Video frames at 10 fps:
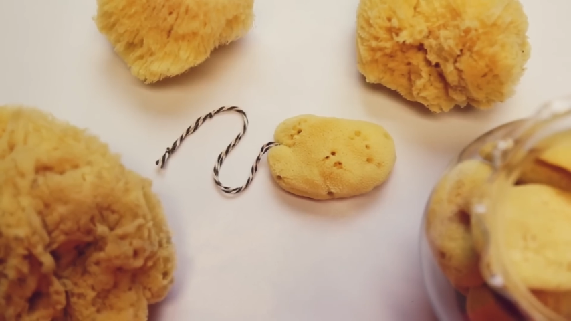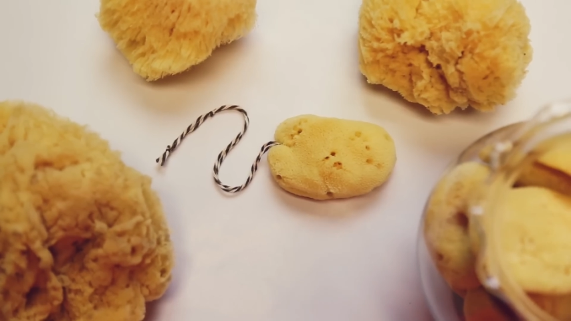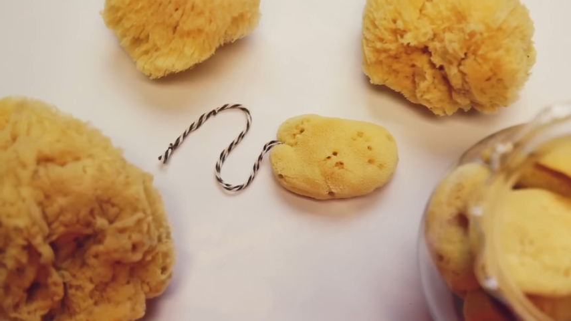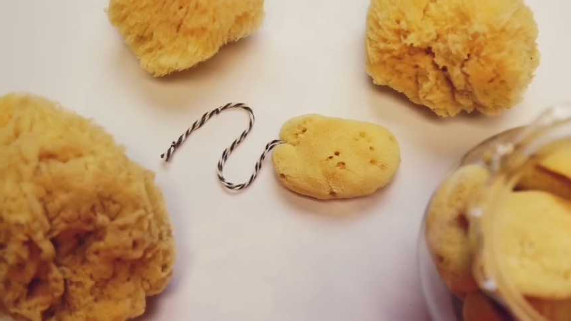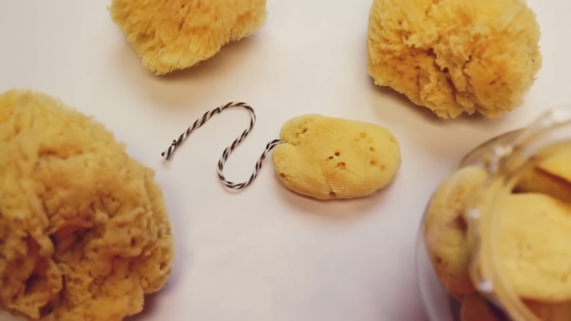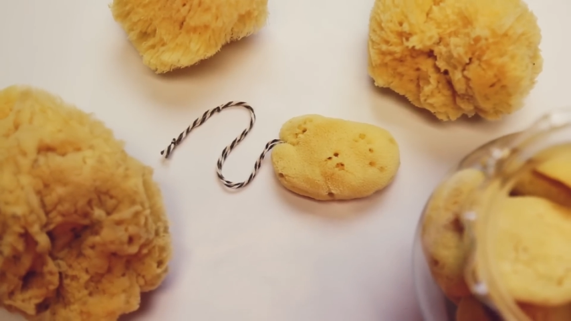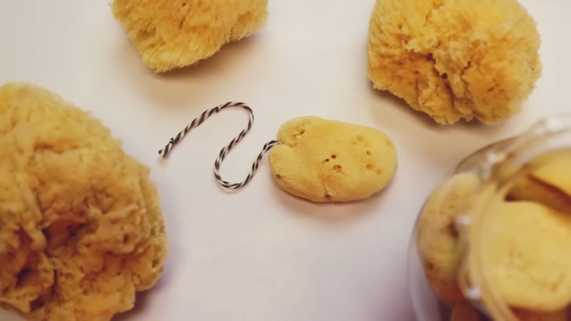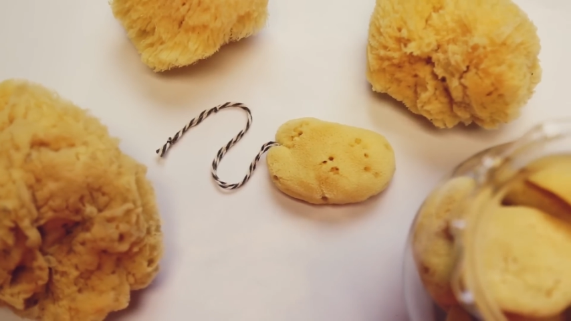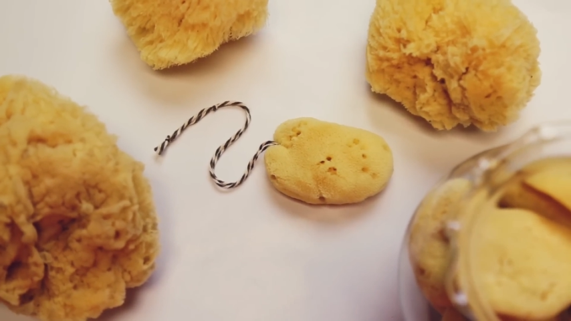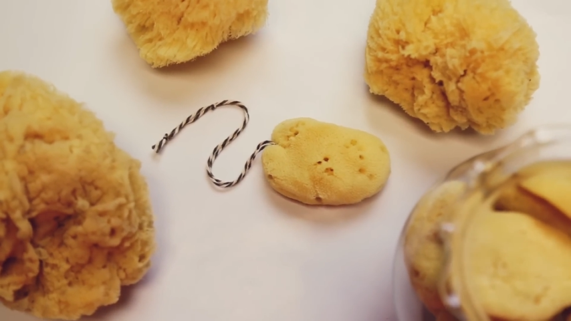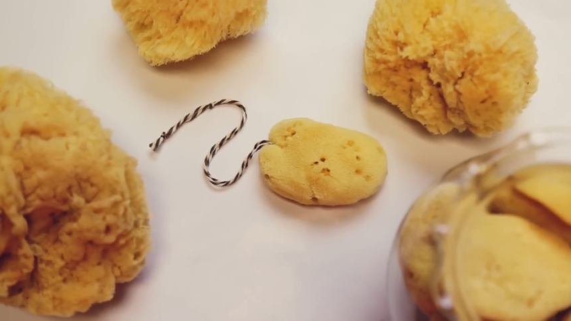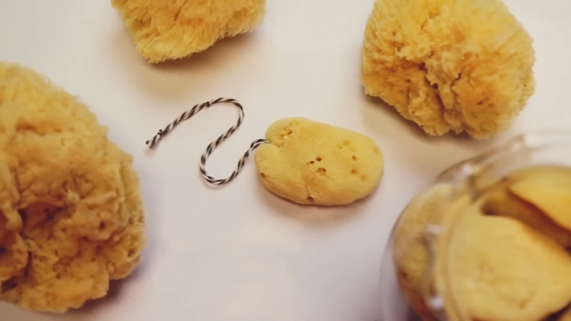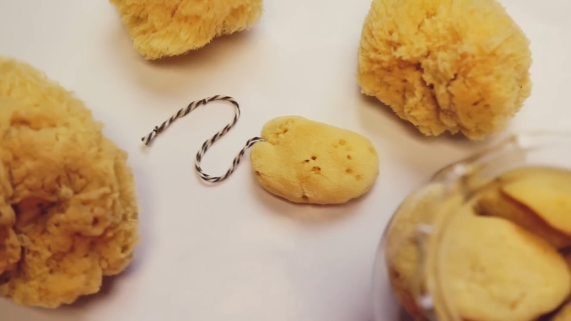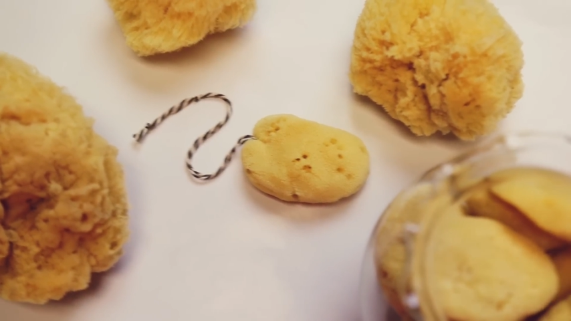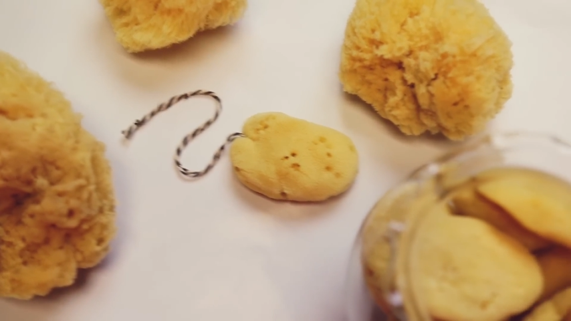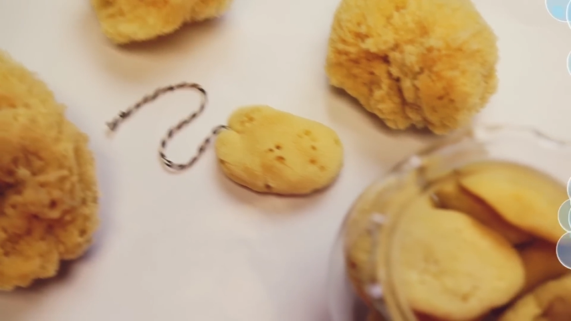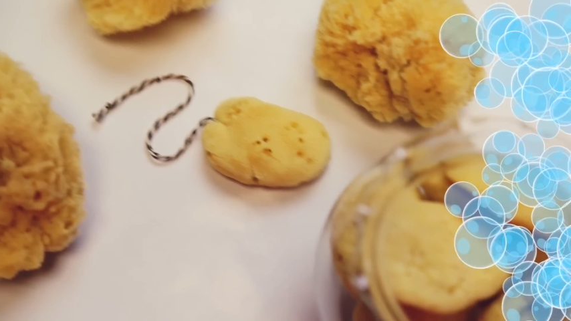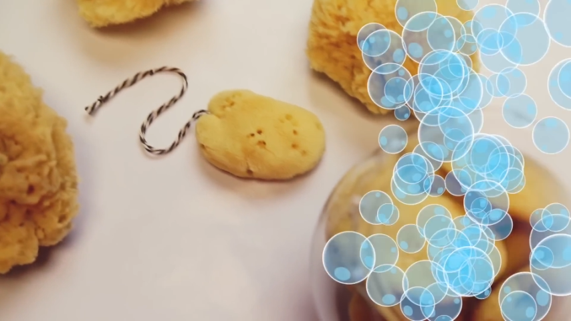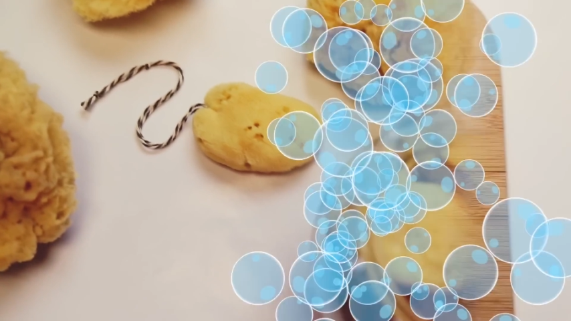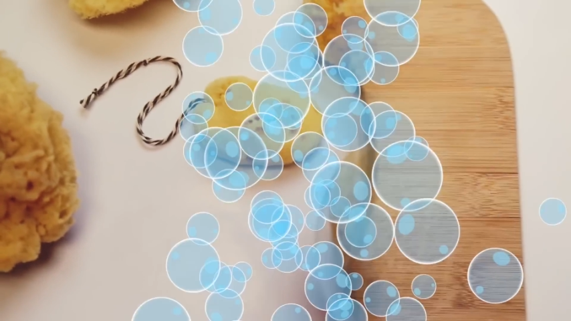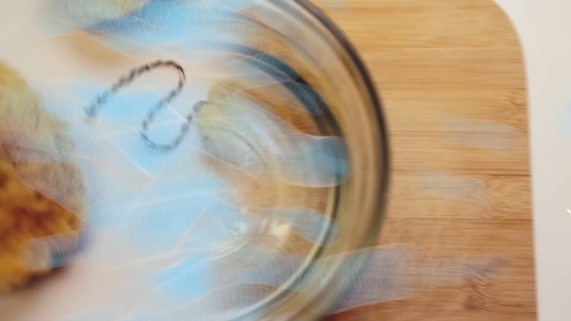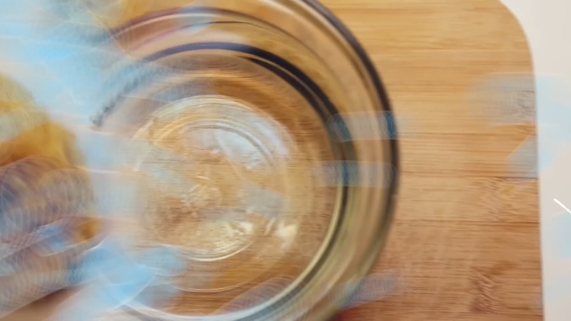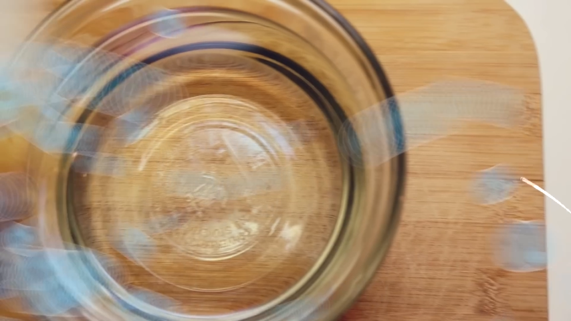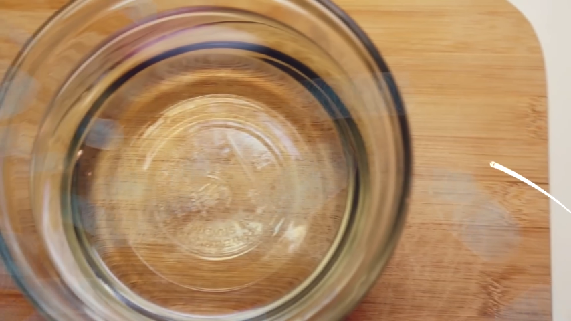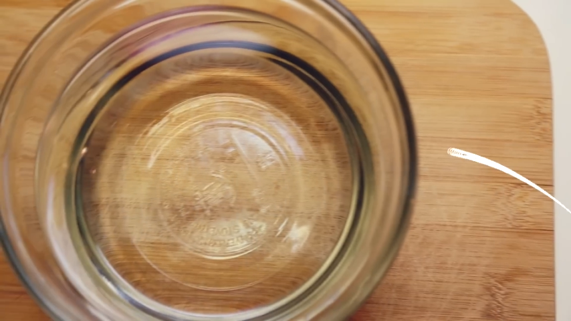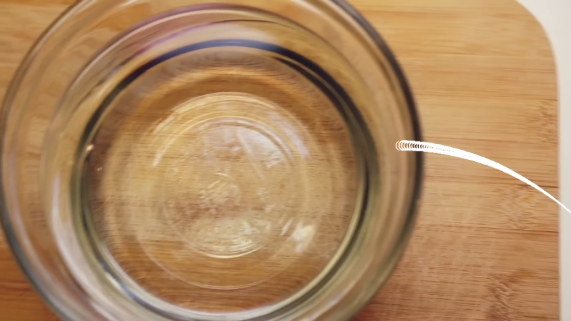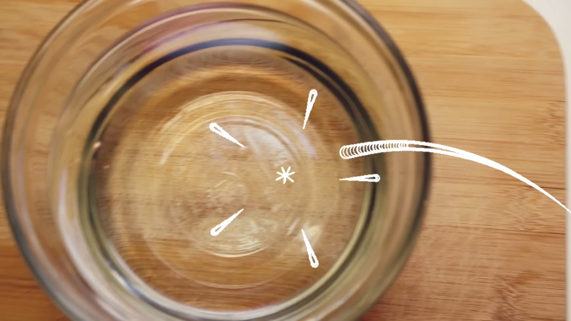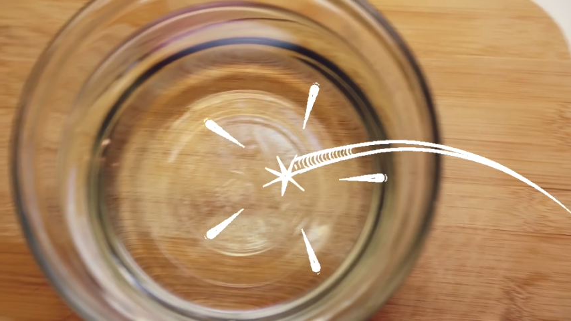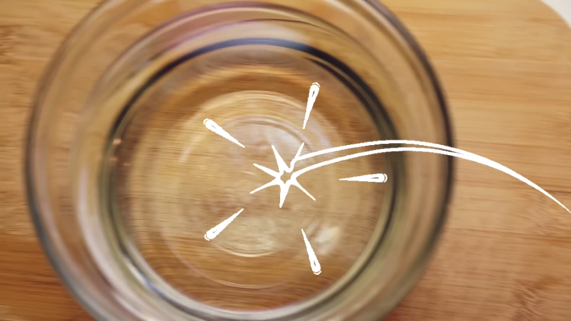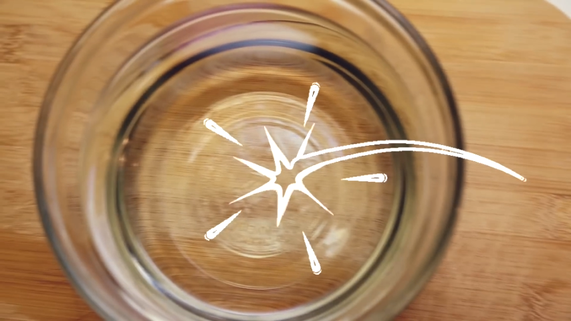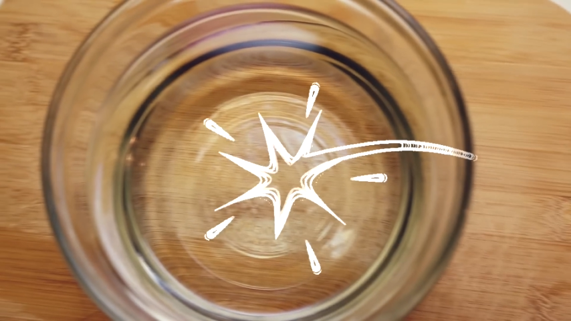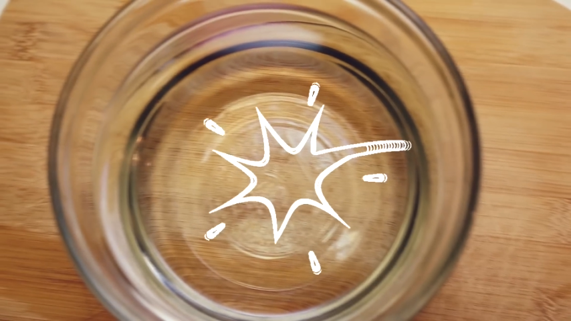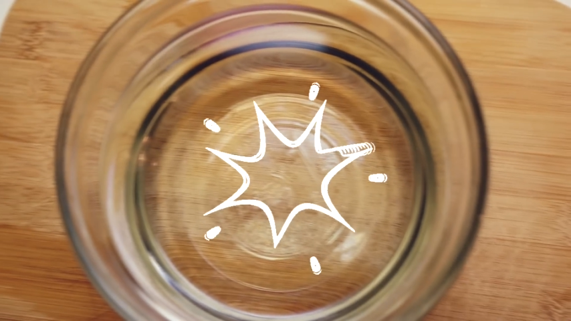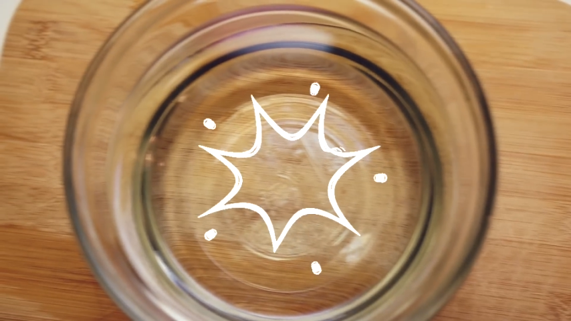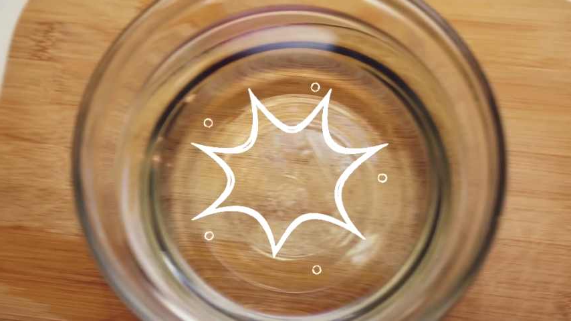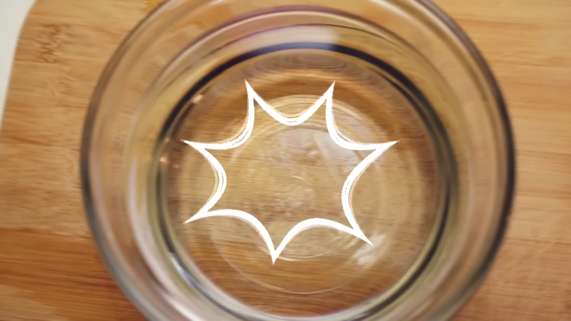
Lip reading: (no speaker visible)